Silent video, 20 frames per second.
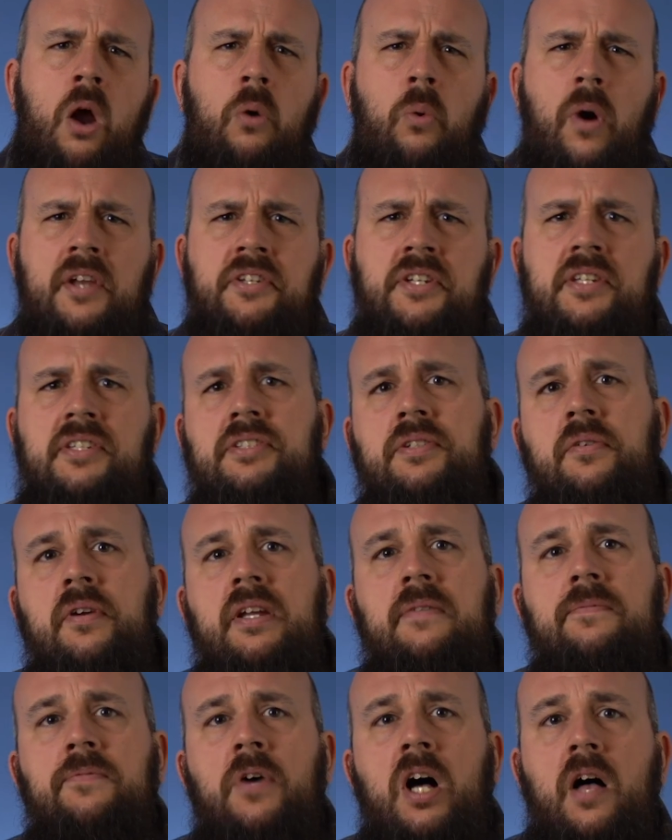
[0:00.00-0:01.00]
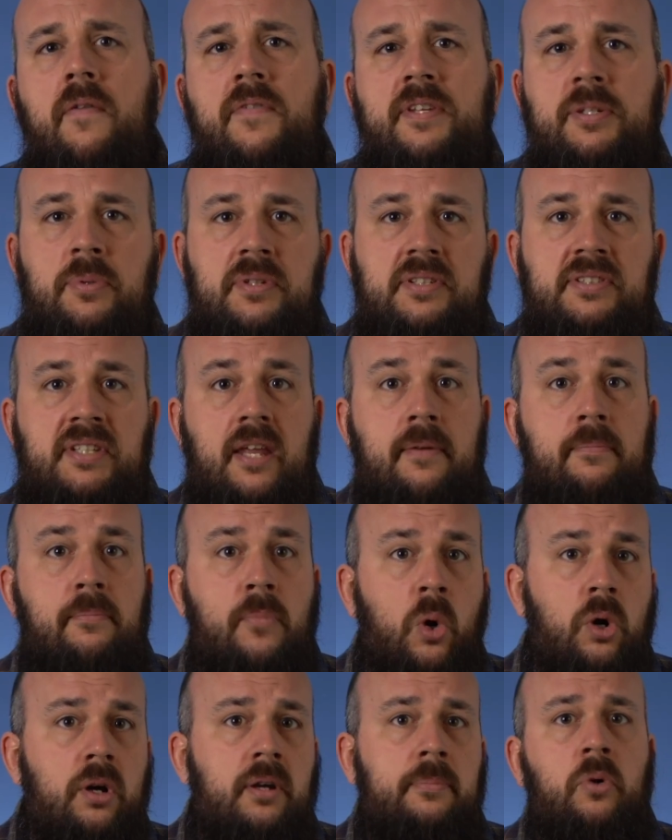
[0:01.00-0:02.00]
Watch this string evolve as we set
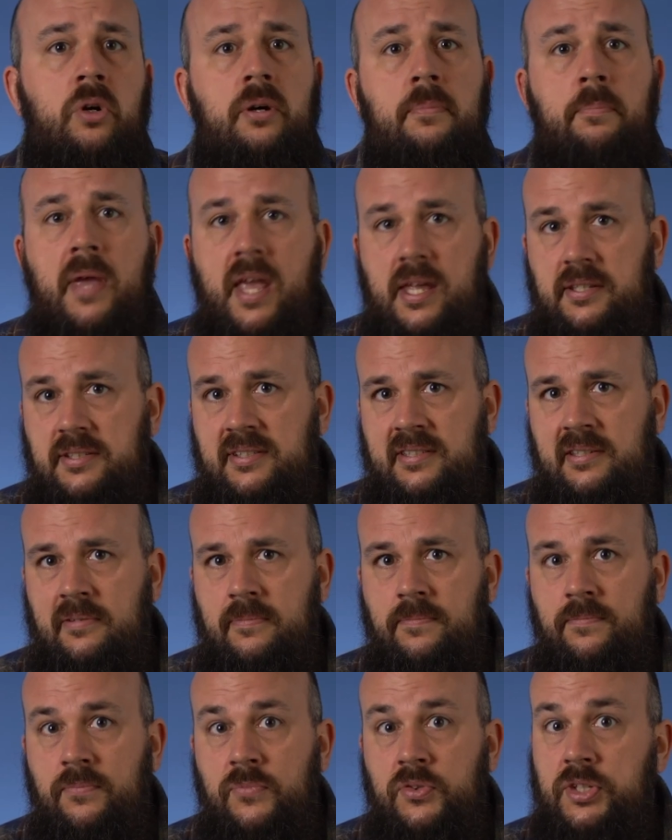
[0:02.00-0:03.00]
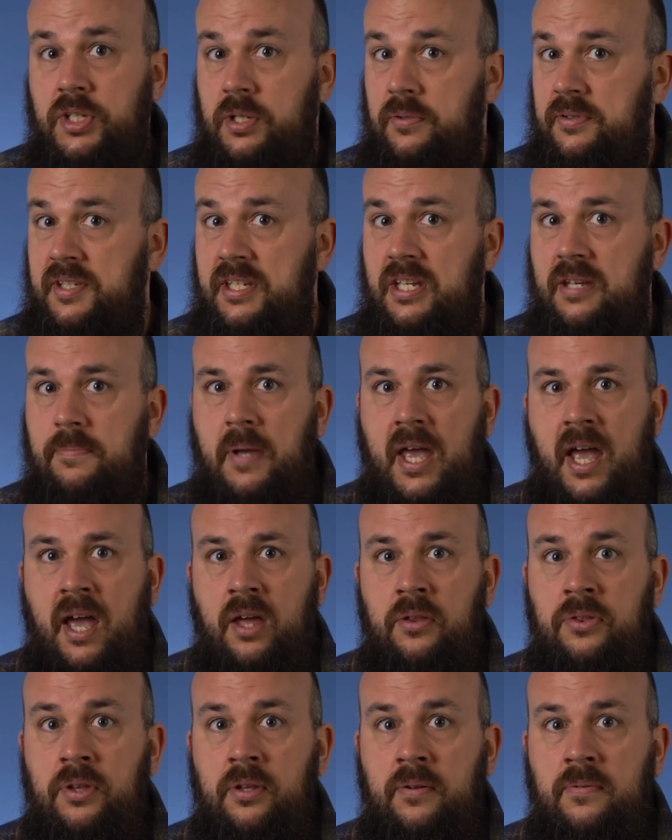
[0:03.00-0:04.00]
more and more bits. Do you see a
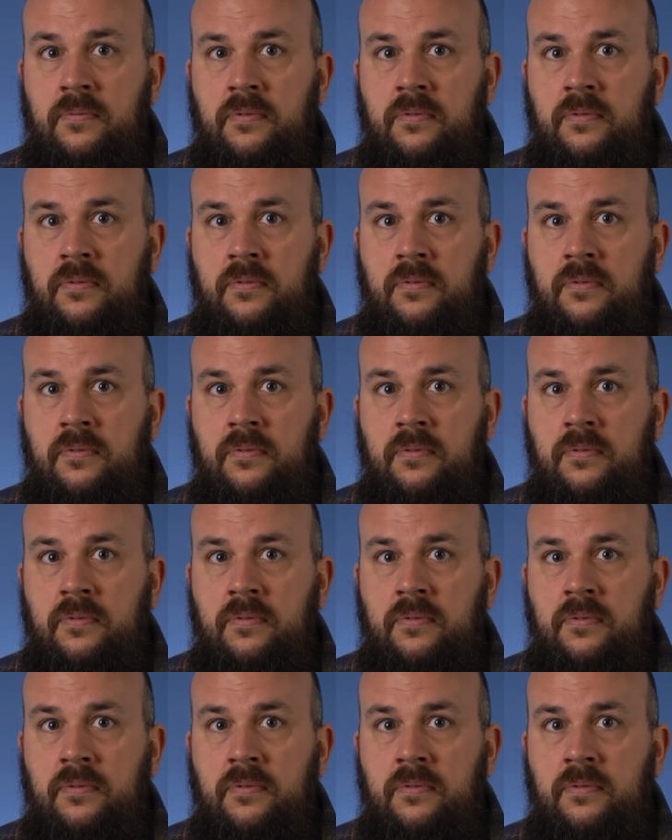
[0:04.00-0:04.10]
path?